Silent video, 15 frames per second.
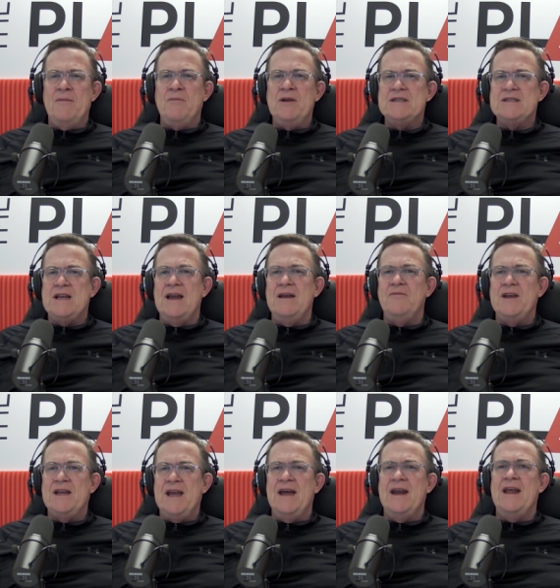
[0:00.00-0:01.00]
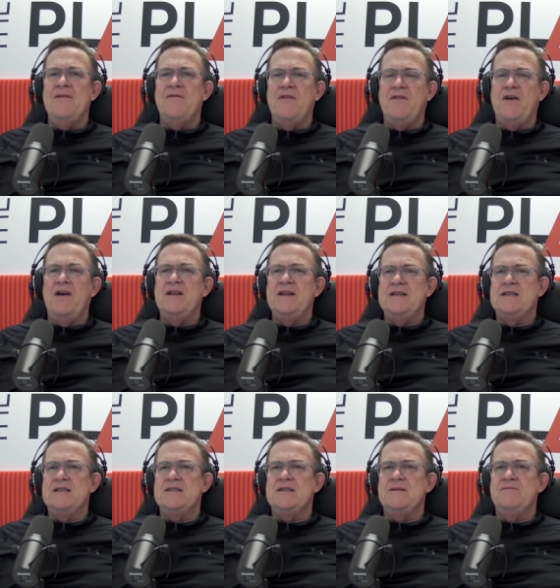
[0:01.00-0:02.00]
and we're saying we can't have a voting
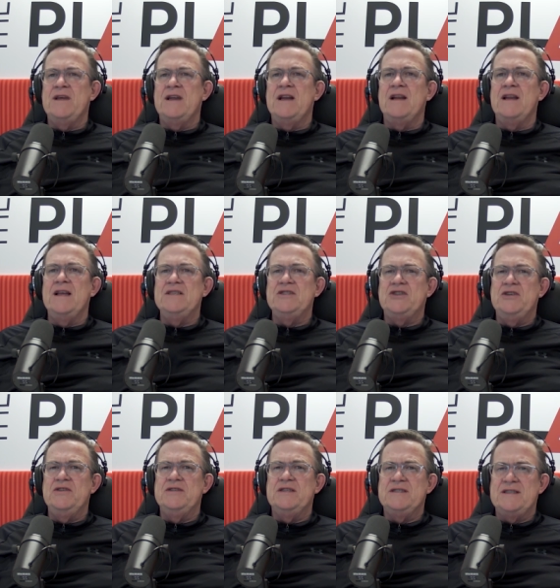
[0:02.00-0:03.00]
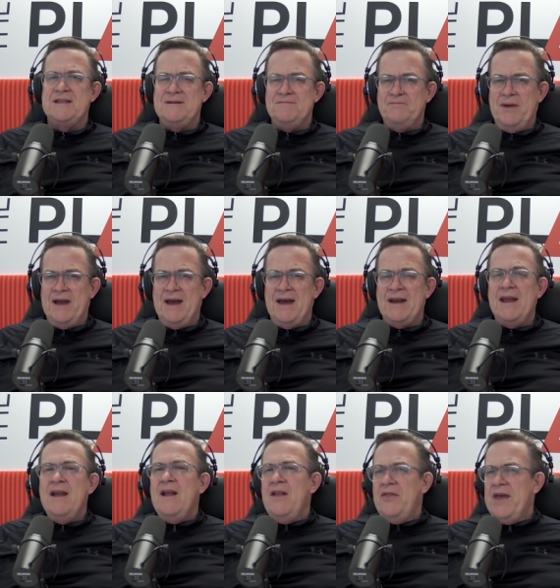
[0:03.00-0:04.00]
system that at least uses it in part.
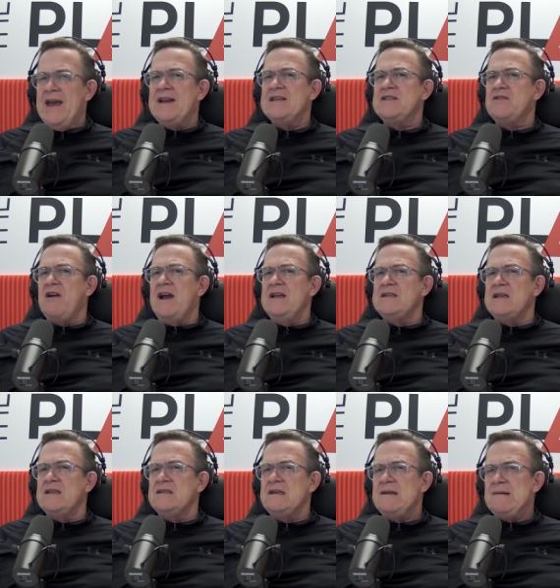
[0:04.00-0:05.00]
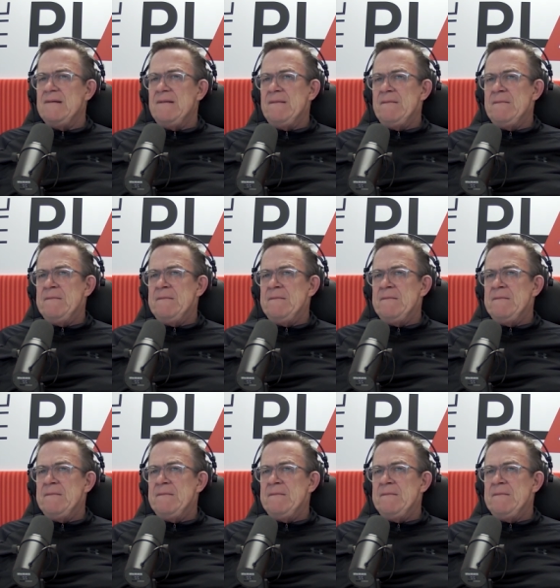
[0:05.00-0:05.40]
That is crazy, isn't it?